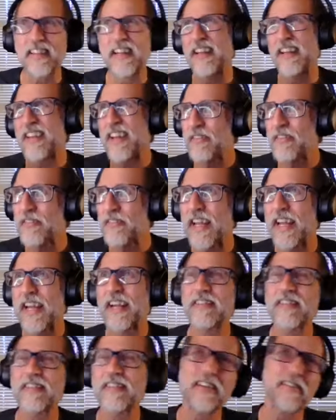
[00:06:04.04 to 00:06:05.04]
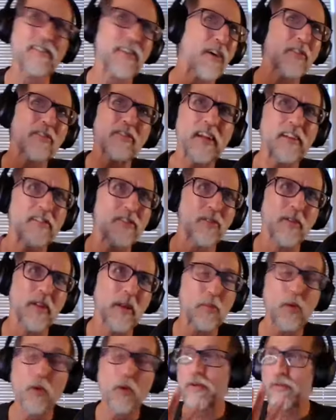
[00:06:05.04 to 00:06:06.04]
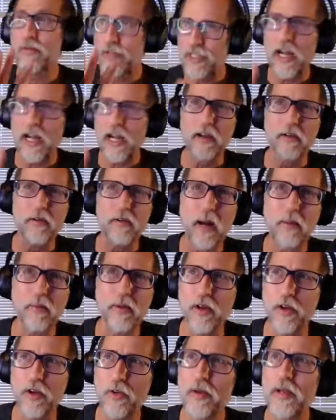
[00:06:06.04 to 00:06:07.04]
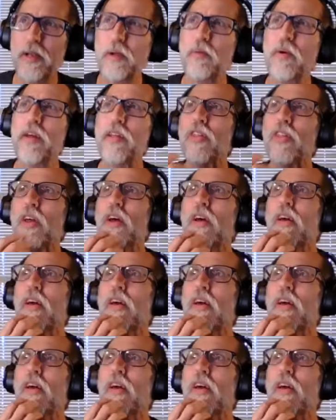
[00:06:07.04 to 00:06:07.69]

and they love snakes and they say, oh, snakes are really important, which I would agree with.